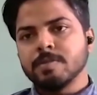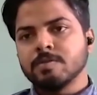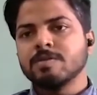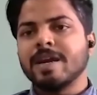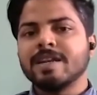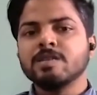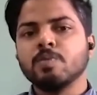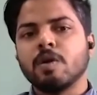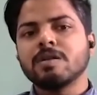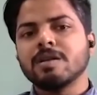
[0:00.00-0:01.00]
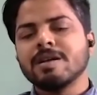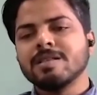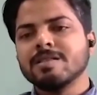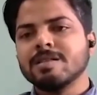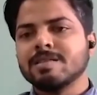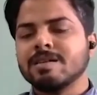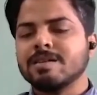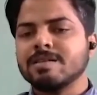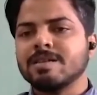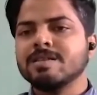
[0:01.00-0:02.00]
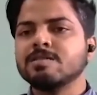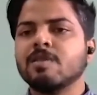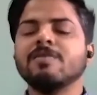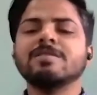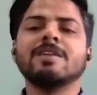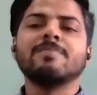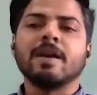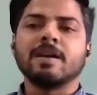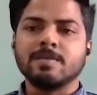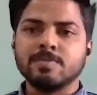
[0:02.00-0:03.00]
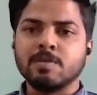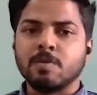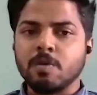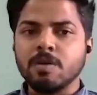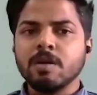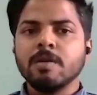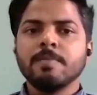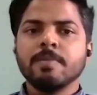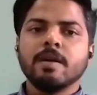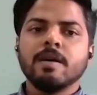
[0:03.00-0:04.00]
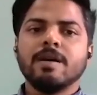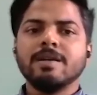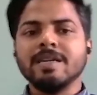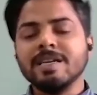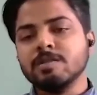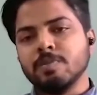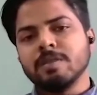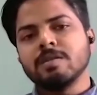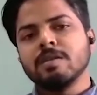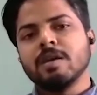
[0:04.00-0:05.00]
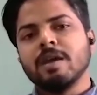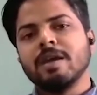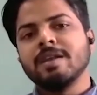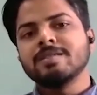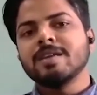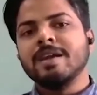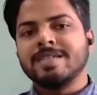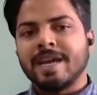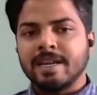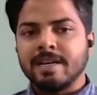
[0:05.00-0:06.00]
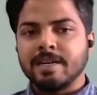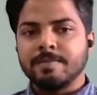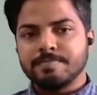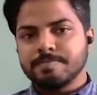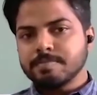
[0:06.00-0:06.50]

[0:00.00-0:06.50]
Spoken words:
So that is what the insolvency and bankruptcy code deals with in its entirety.